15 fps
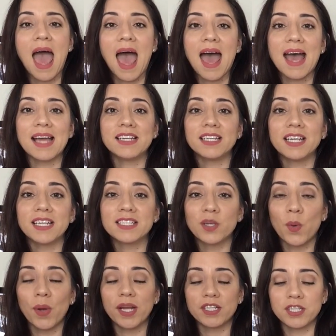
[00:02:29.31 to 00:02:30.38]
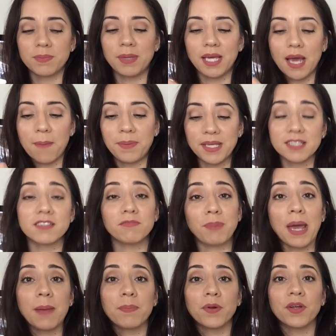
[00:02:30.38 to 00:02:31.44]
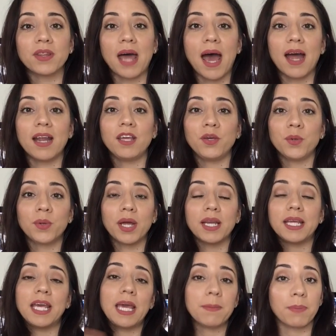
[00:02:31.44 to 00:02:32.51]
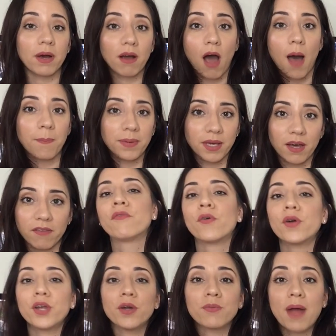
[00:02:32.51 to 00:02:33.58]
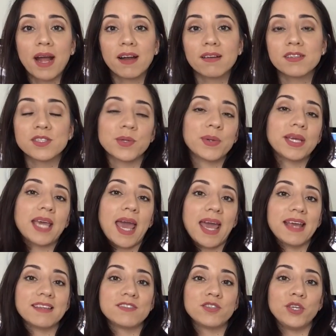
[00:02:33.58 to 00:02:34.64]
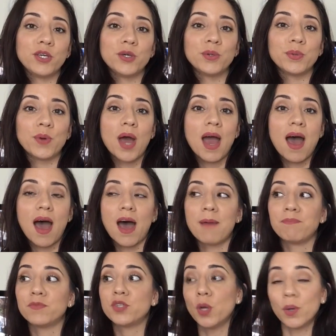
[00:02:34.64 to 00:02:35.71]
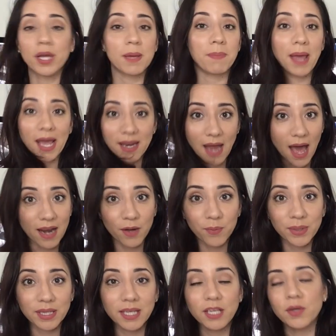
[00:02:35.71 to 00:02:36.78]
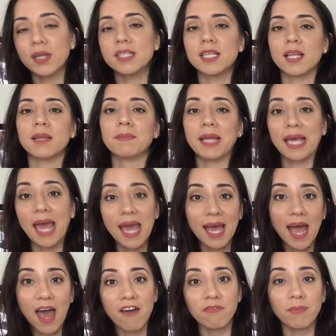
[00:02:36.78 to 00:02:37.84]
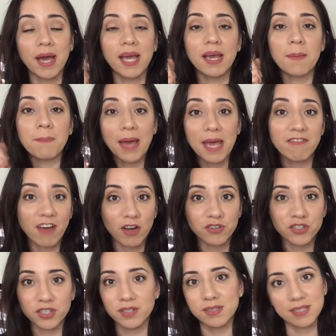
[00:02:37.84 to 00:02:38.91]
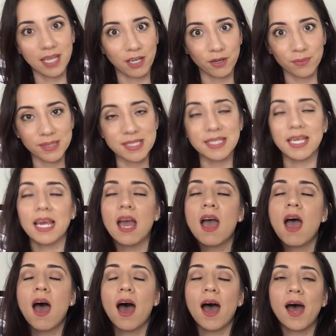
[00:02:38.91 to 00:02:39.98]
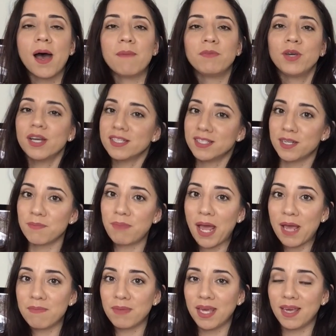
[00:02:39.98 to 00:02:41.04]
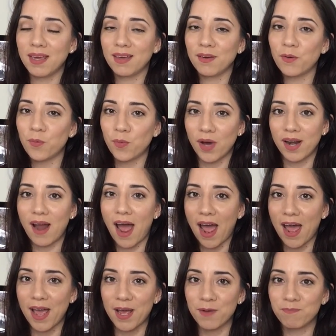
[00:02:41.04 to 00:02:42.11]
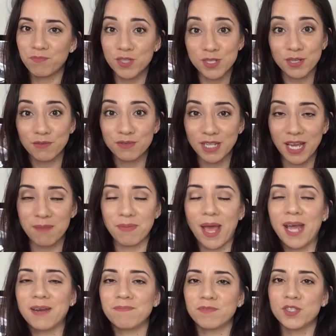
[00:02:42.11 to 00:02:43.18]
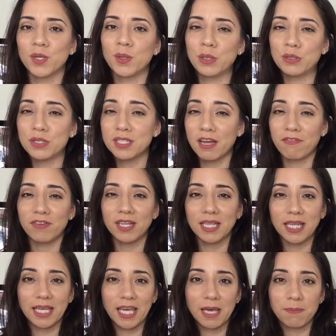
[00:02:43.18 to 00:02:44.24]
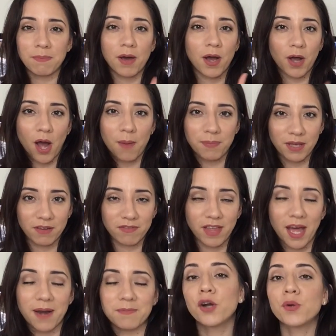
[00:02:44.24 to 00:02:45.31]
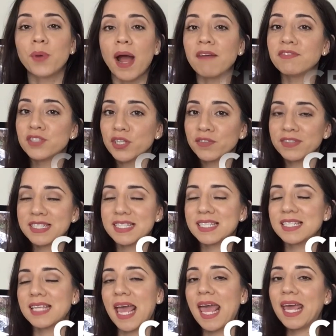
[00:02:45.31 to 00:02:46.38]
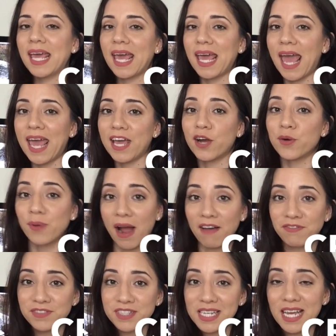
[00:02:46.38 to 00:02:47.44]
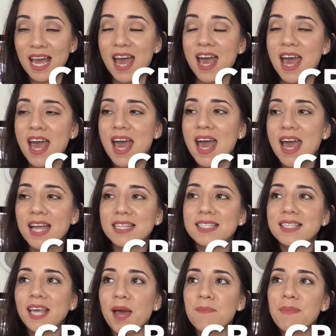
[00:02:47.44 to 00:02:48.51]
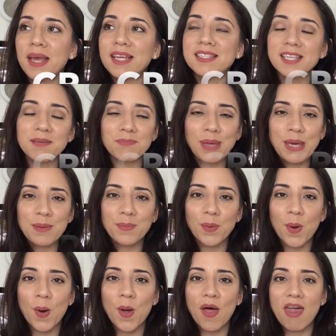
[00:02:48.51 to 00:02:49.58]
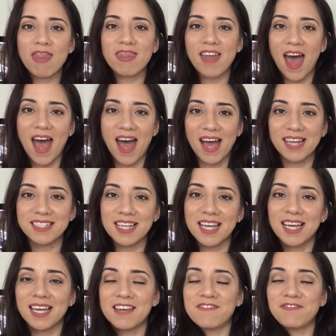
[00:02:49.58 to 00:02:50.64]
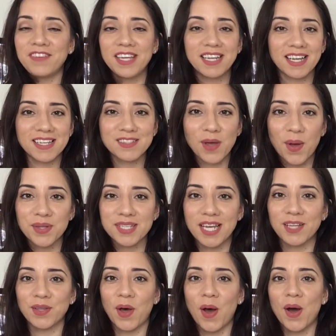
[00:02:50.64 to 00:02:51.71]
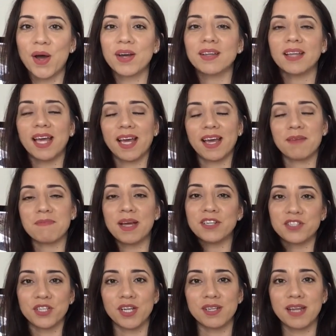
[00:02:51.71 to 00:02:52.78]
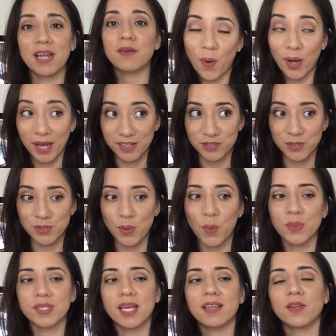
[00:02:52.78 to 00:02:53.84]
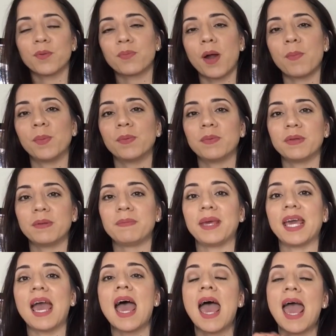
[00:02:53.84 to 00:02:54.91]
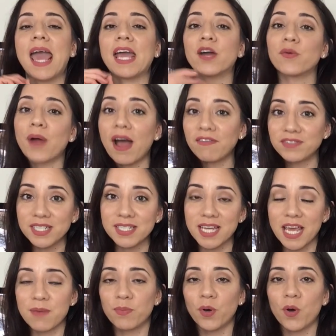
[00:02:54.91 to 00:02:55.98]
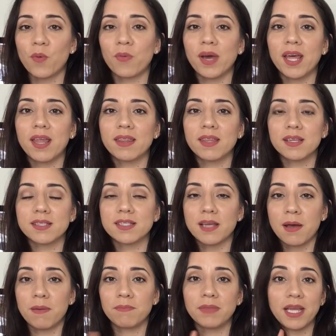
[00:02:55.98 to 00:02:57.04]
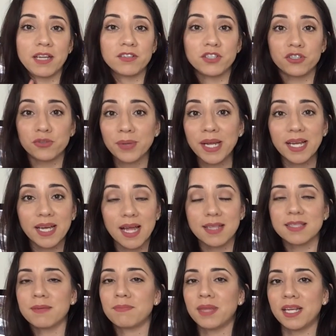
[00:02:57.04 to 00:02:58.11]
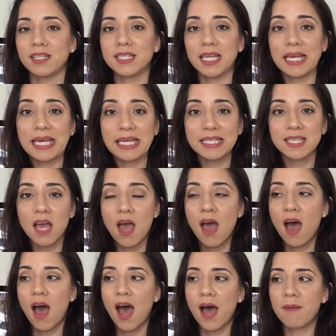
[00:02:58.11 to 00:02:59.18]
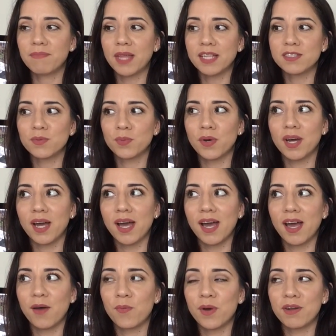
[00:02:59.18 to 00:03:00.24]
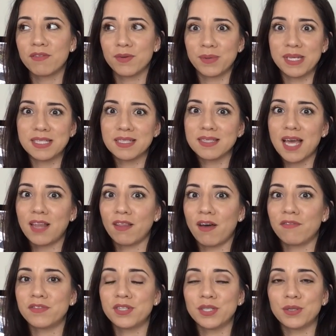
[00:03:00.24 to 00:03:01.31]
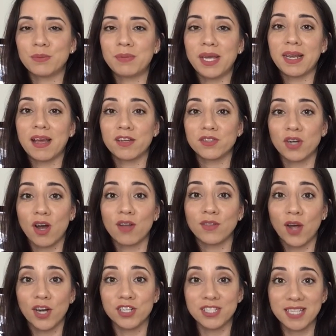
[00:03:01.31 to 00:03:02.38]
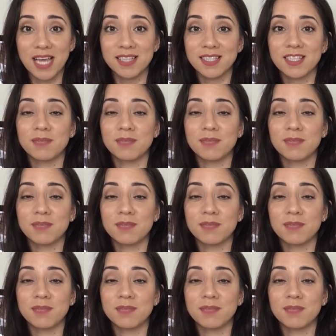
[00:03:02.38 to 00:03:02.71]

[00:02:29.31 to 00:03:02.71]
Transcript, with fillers: And it's going to be a piece of paper that you can keep a copy of for your record. So in case you um, don't get paid adequately, you can tell them like, hey, I have my pay voucher. It's like your receipt. Um, you guys didn't pay me what I deserve deserve to get paid. So you should definitely keep a copy of that. Craft Services, aka Crafty, it's the amazing people that feed us all day long. Like I mentioned in Extras Holding, there'll probably be a crafty table with something to drink and something to eat. Um, that's what one of the reasons I love to an extra on large sets.